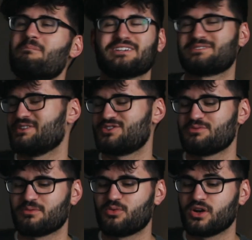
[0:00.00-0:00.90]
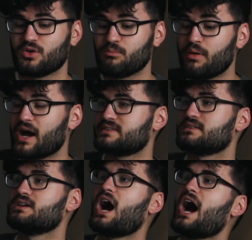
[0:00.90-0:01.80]
Must have been super important. But
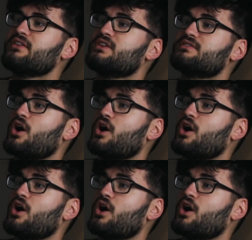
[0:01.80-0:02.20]
I think